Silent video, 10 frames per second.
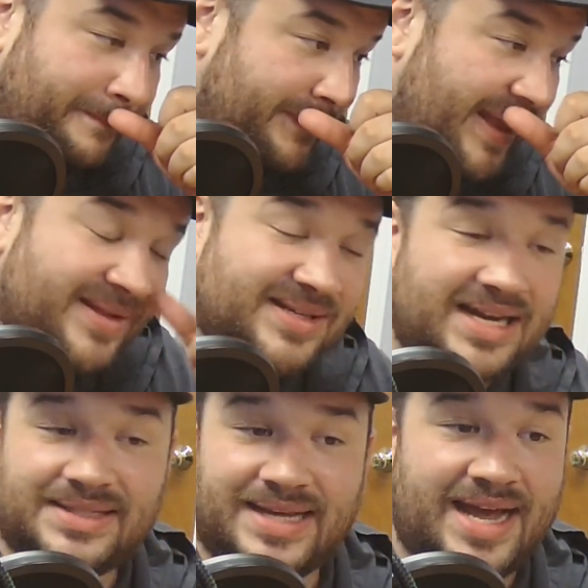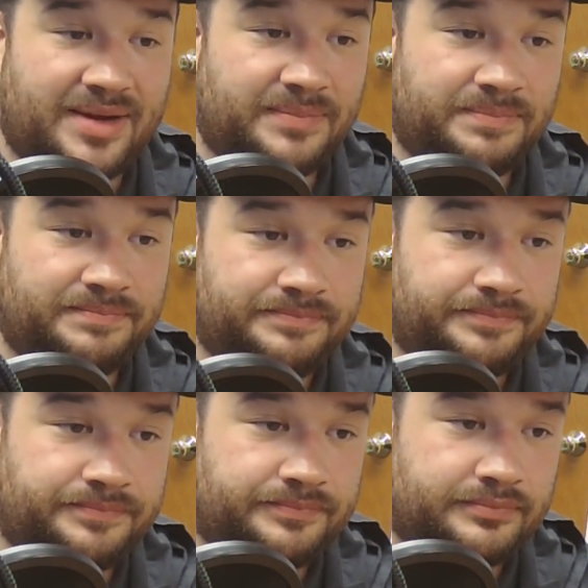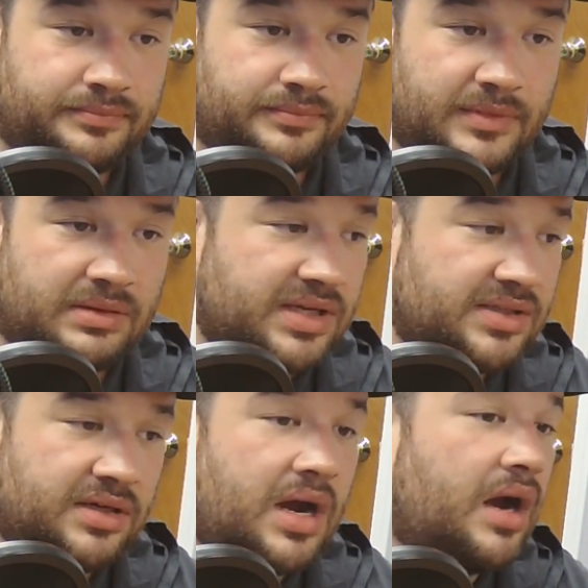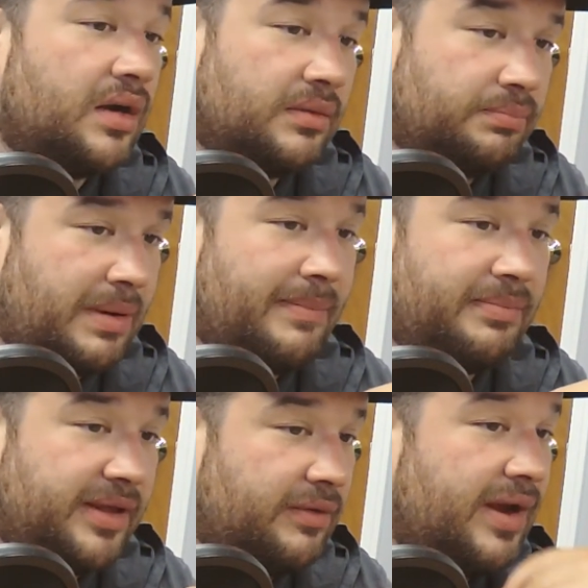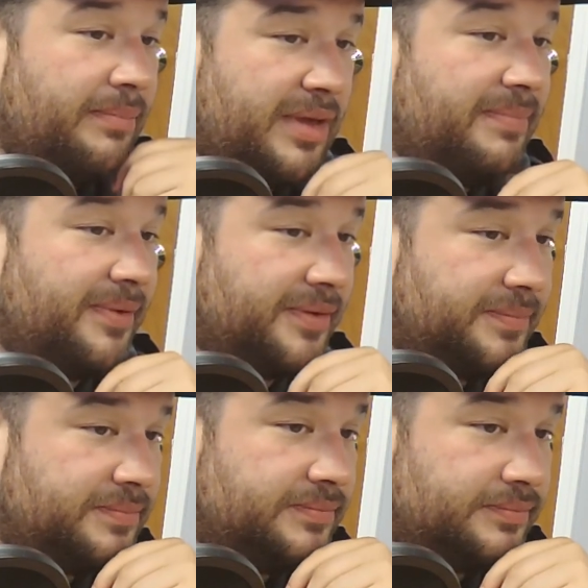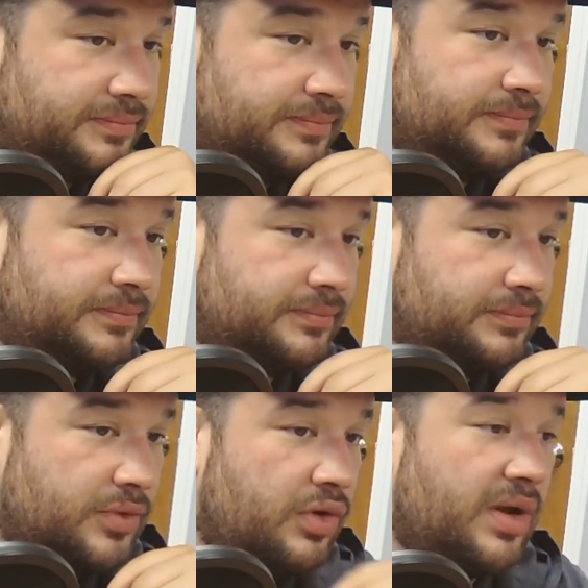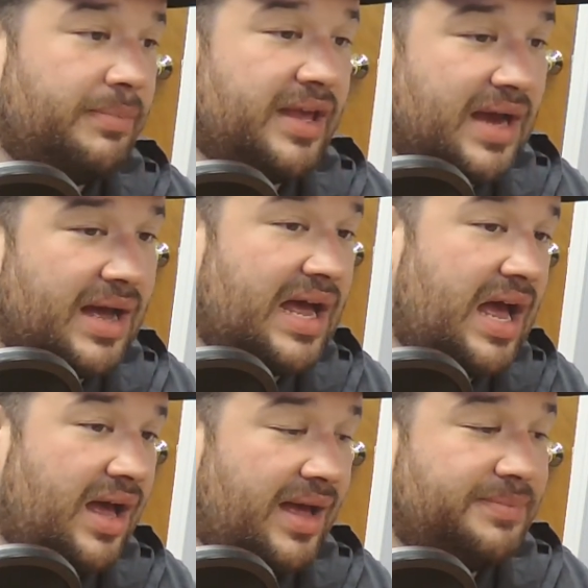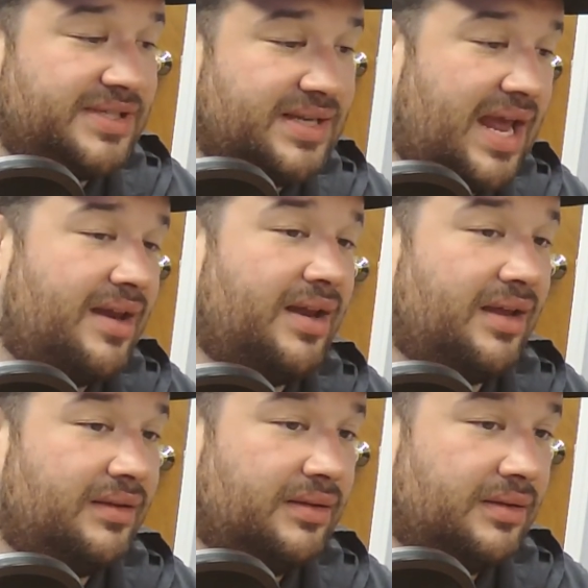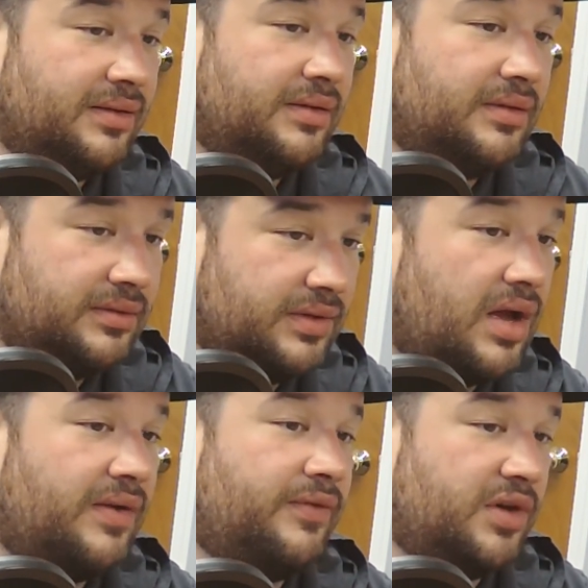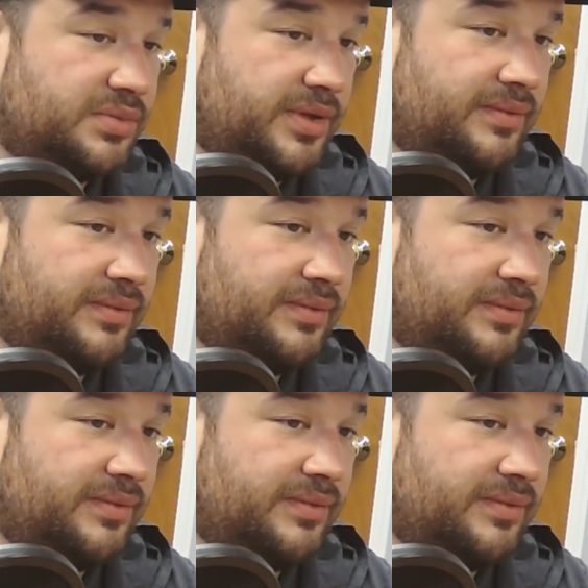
it's kind of sad. Because there are probably great people who could be upstanding law enforcement.